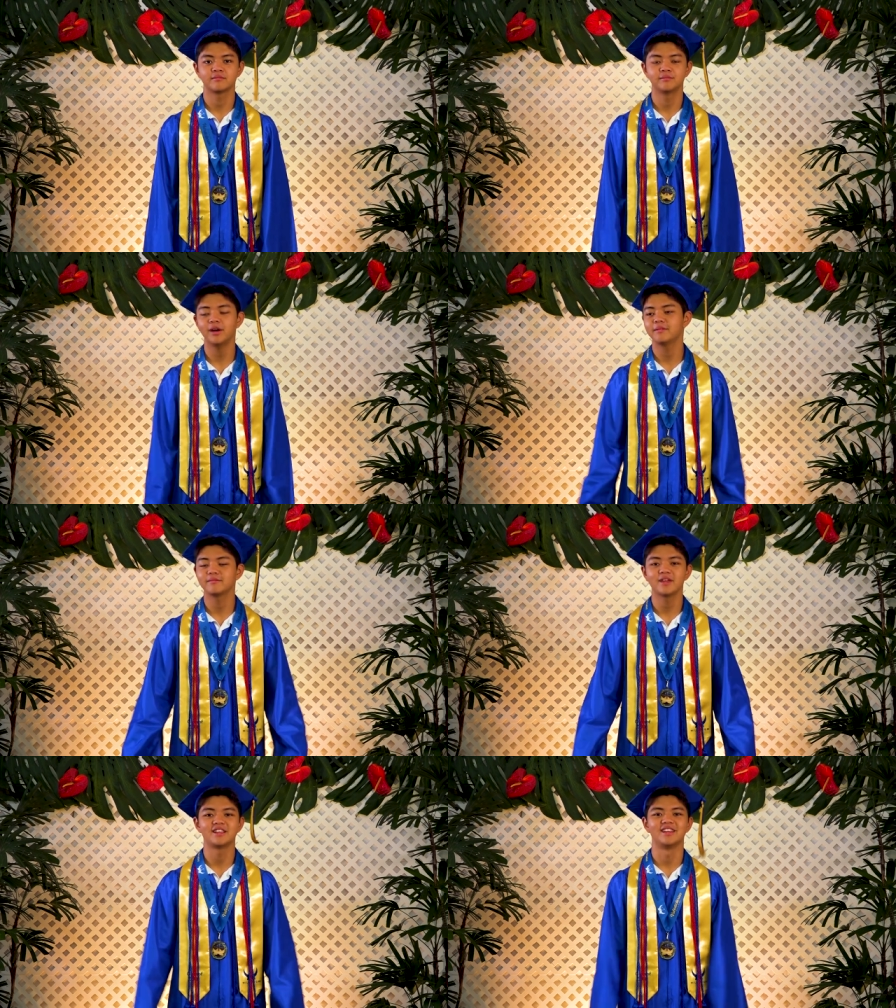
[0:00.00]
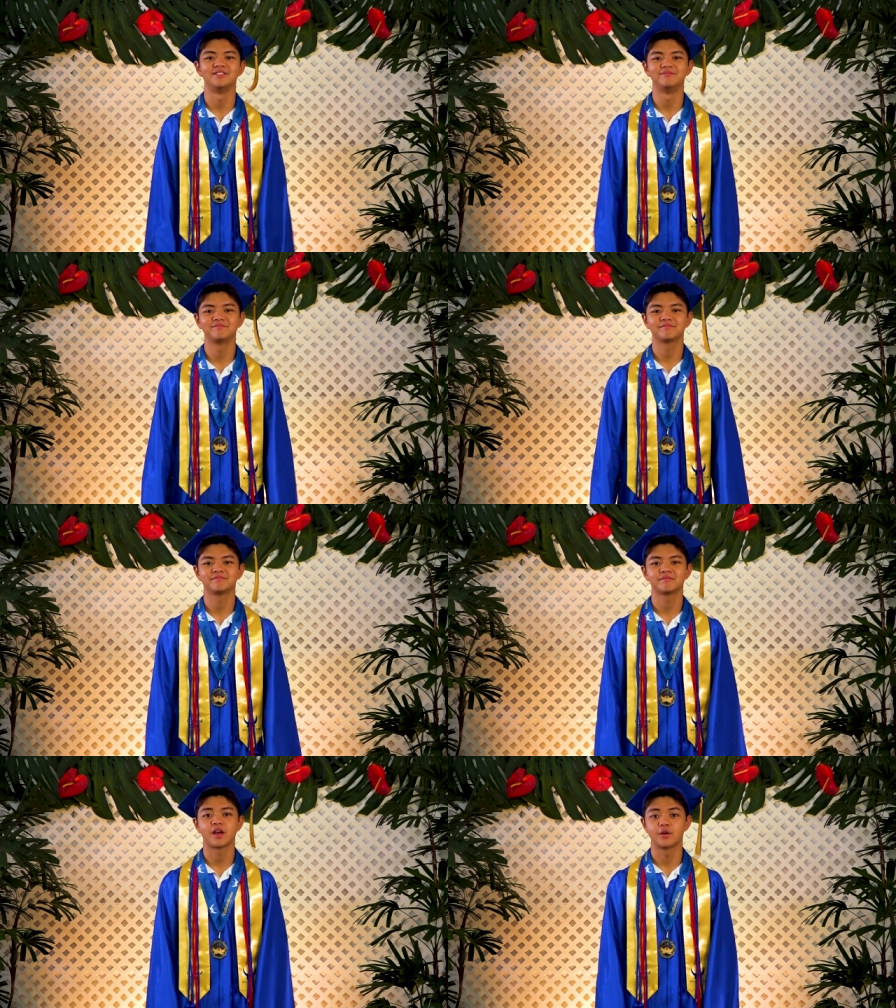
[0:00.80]
But I did.
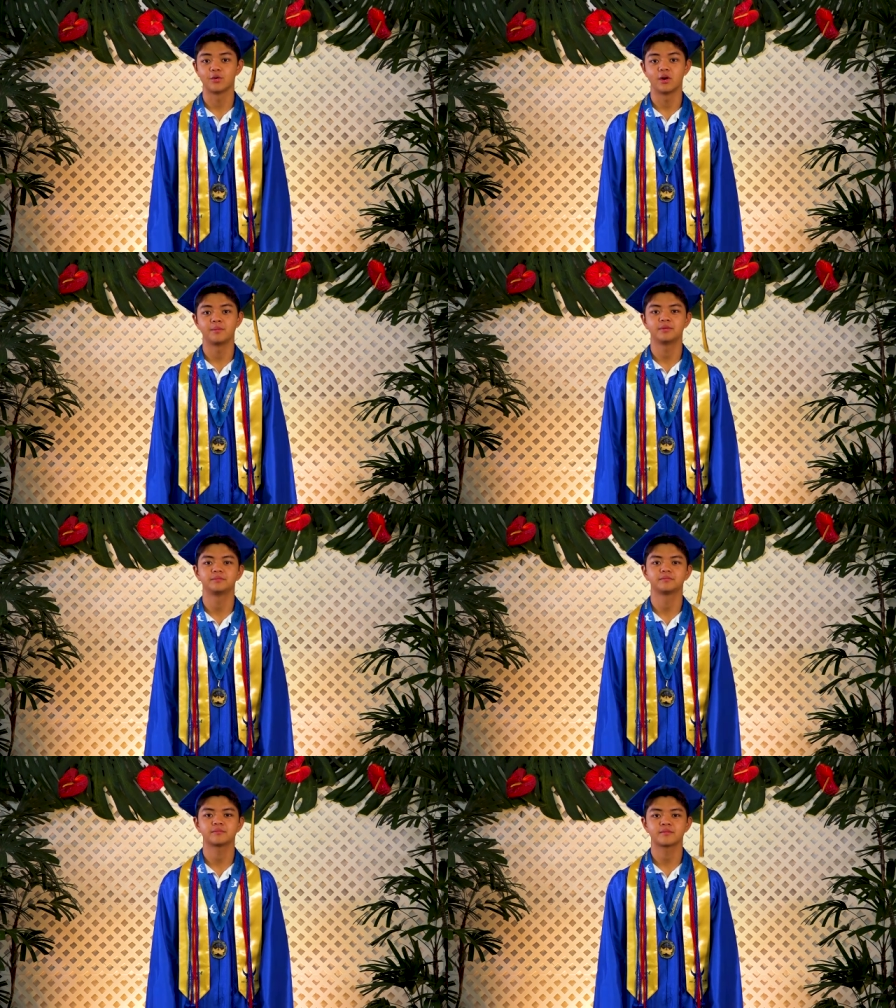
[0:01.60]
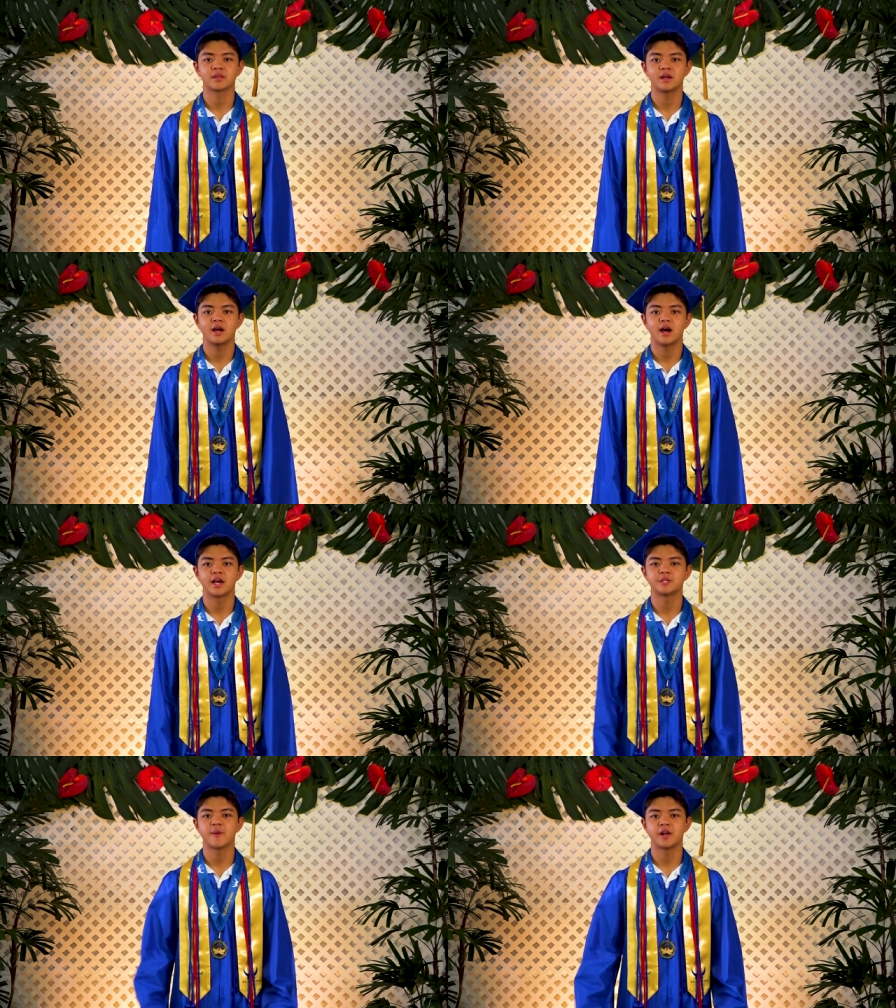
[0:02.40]
I grew up. I
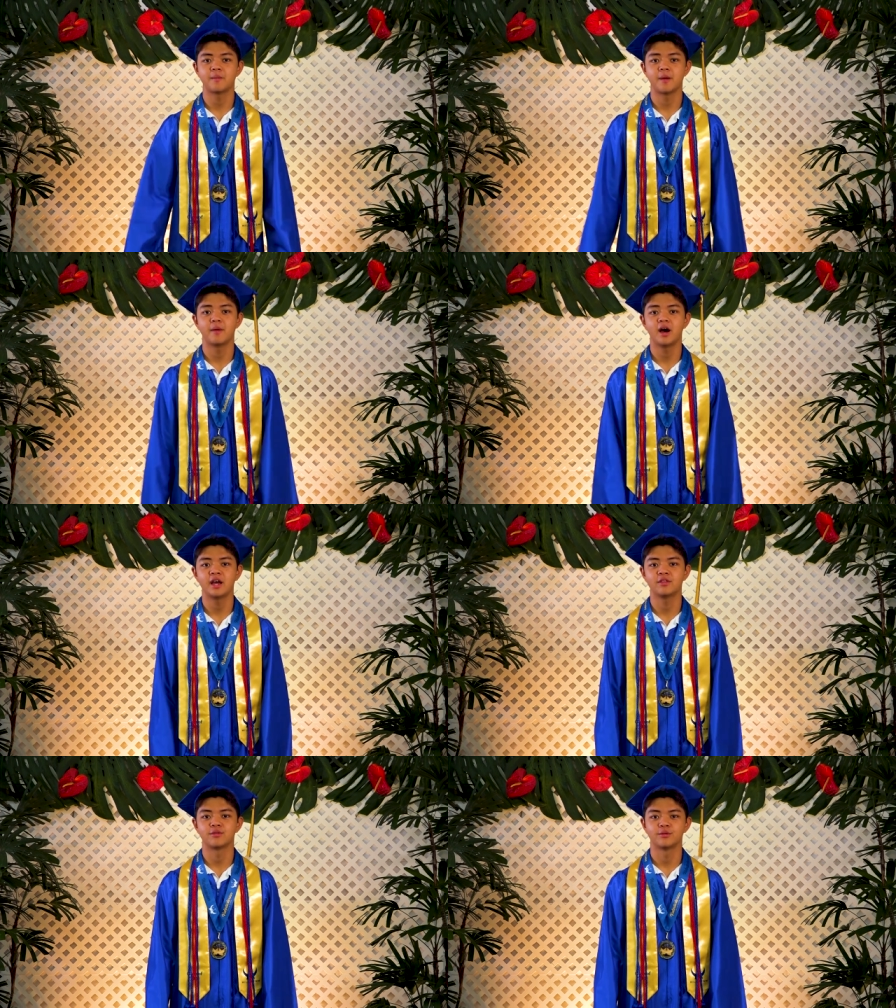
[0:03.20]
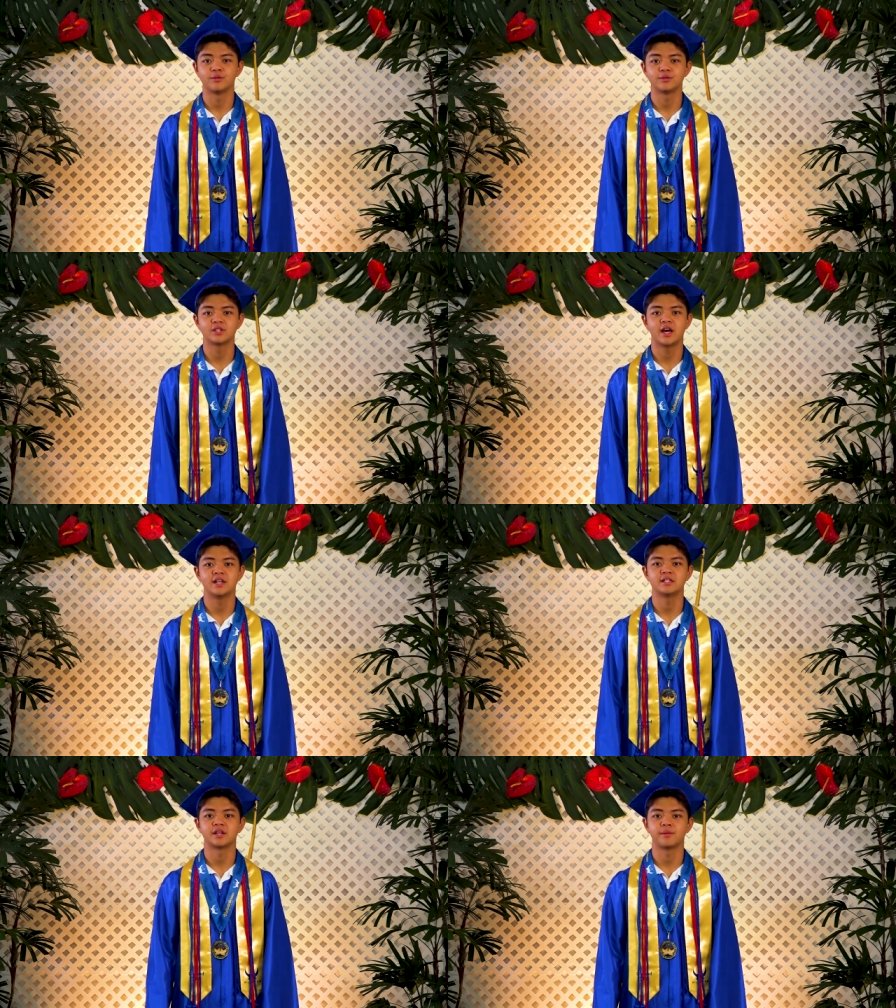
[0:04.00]
expanded my mind through
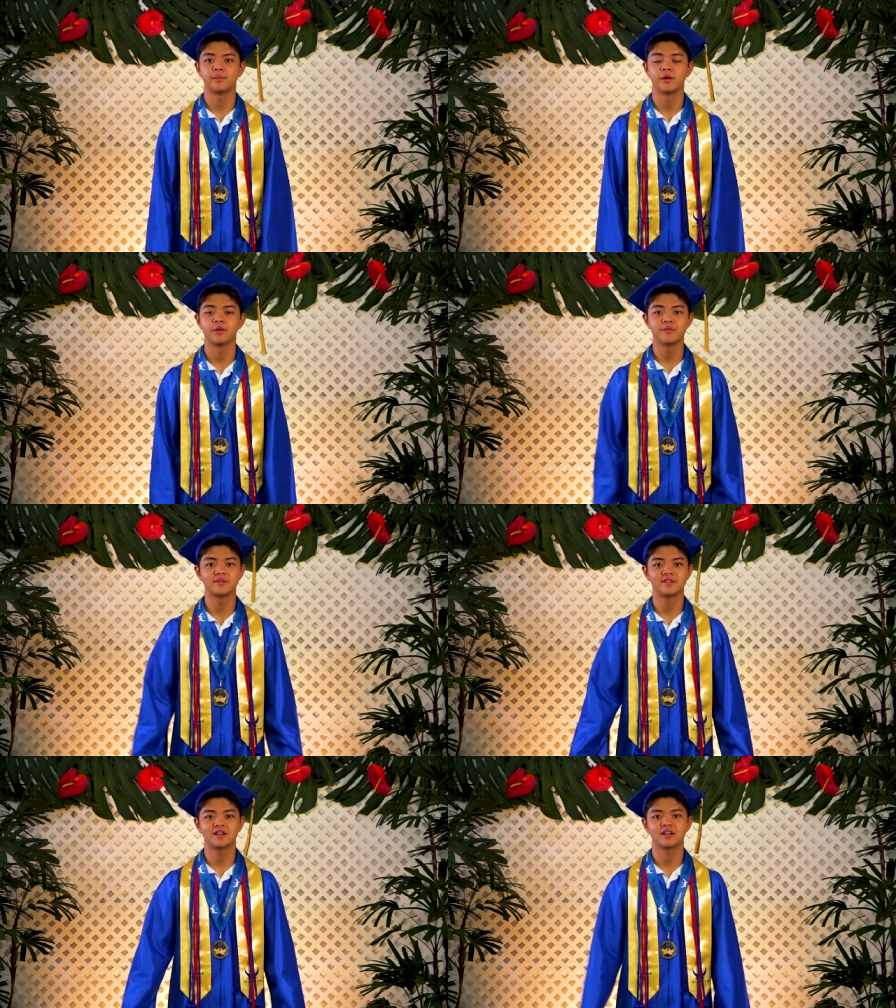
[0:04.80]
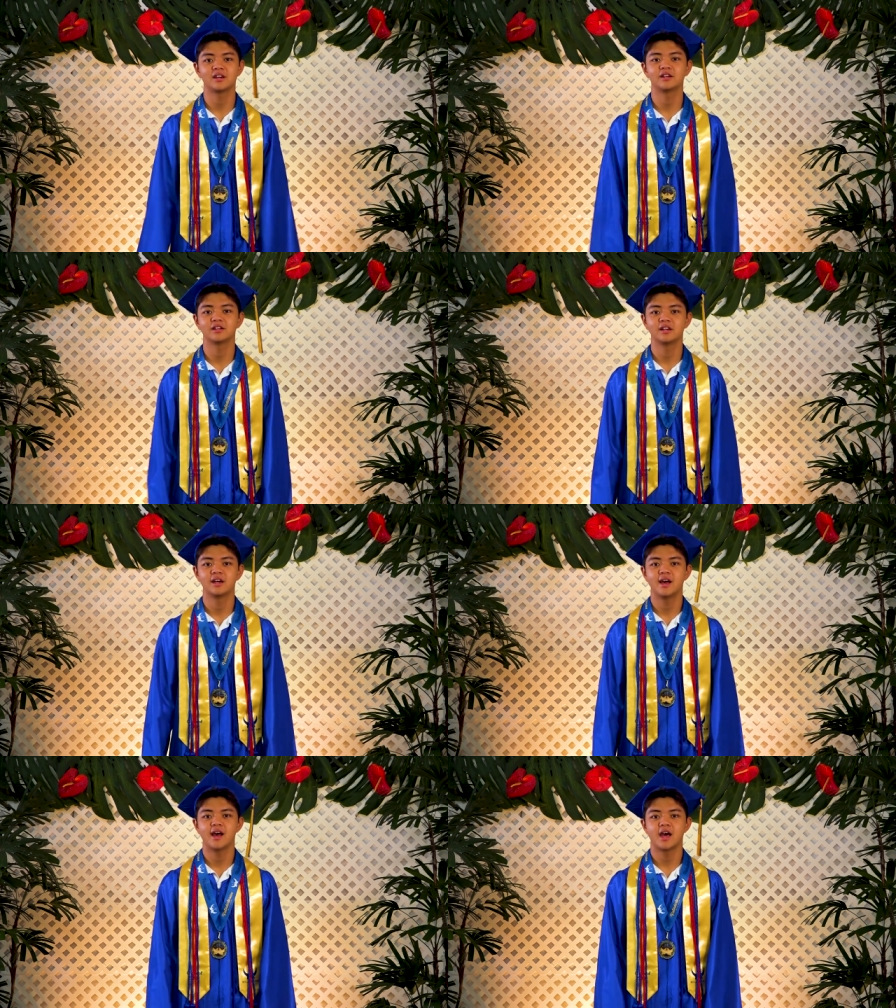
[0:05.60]
science and arithmetic,
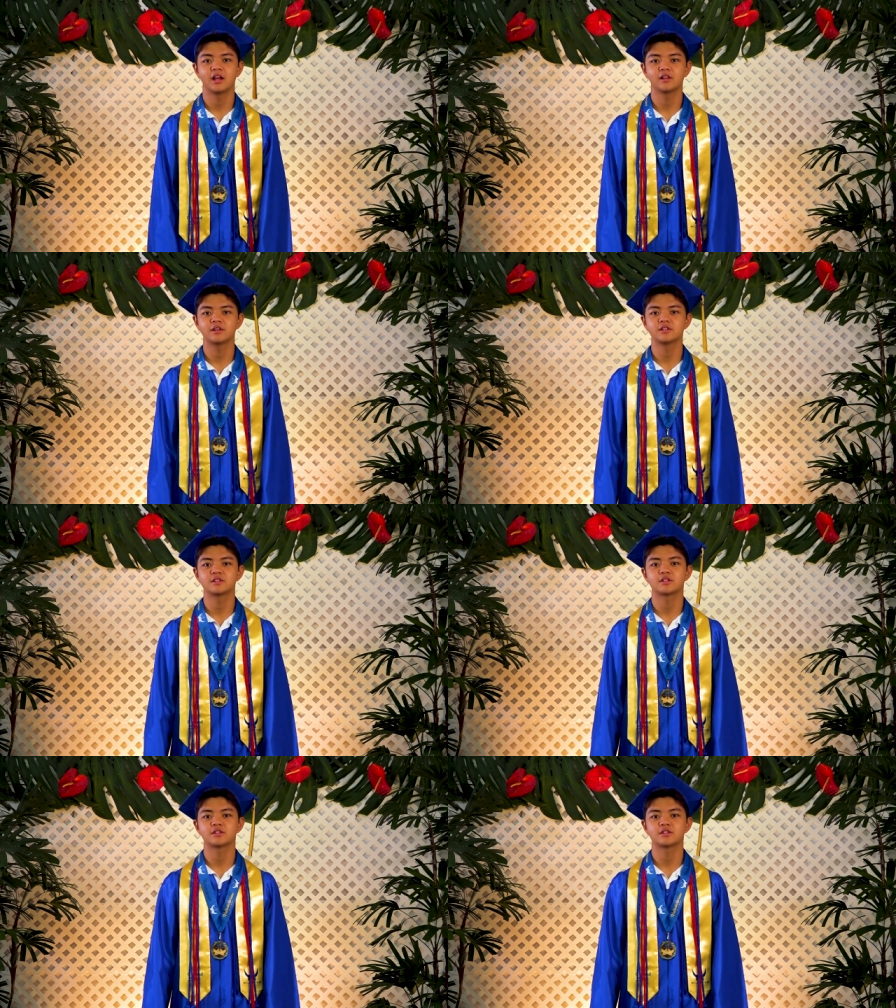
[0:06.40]
and I learned